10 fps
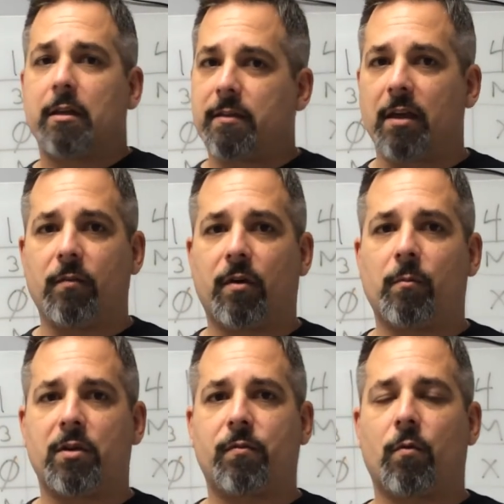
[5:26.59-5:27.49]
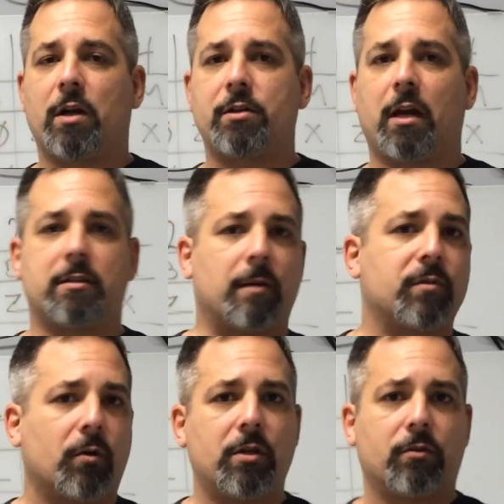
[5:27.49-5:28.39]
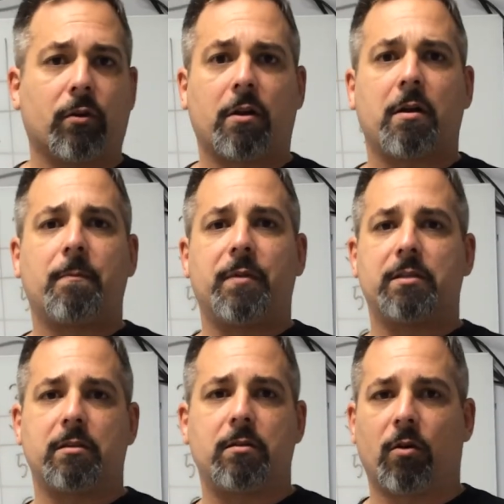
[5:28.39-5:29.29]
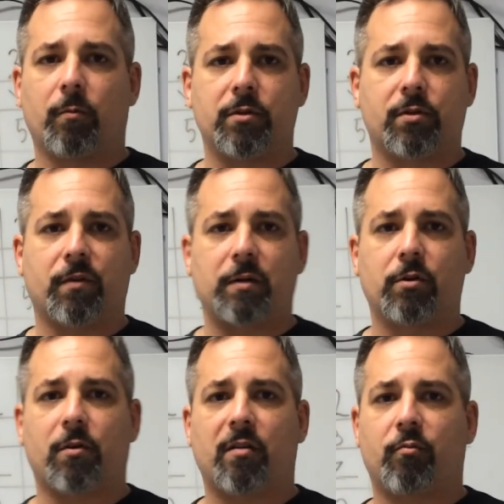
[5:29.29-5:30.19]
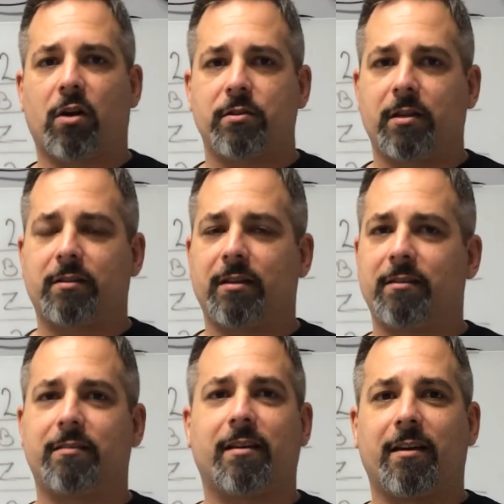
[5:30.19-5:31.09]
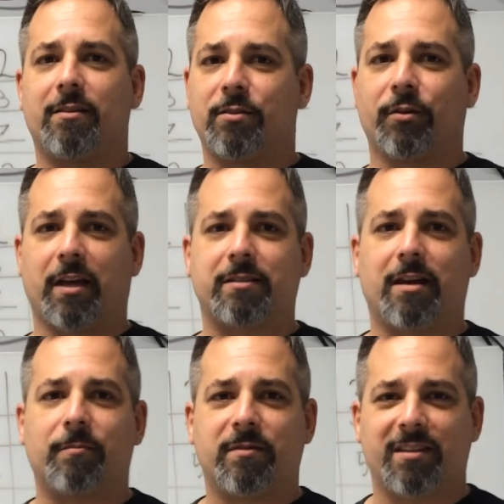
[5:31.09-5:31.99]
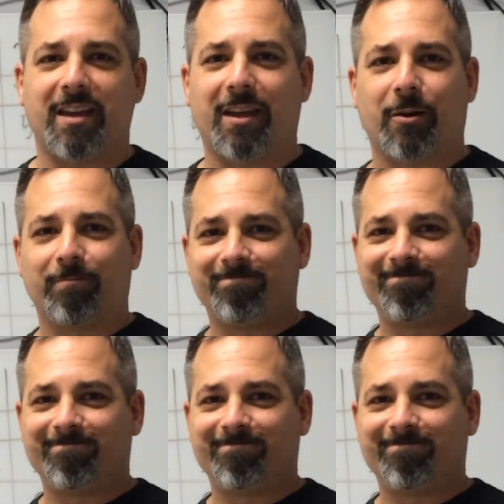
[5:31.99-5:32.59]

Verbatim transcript: Thank you very much for watching, guys. I'm Tony Torre. This is the Urban Survival Craft Project, and until next time, take care.